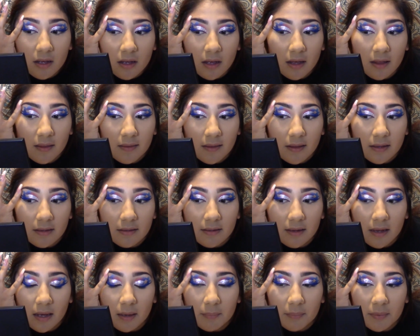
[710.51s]
and then
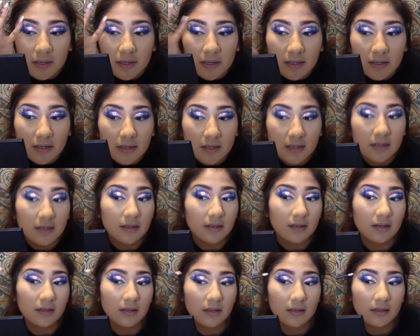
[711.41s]
tapping it
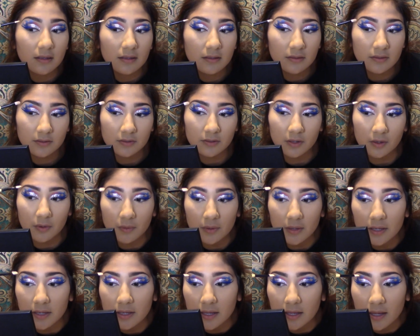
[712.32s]
in so
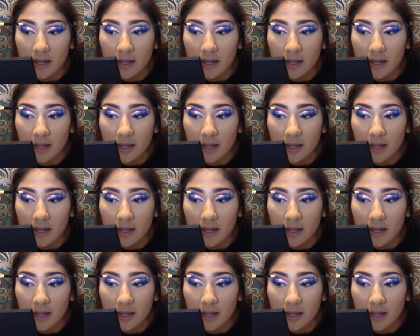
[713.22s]
it can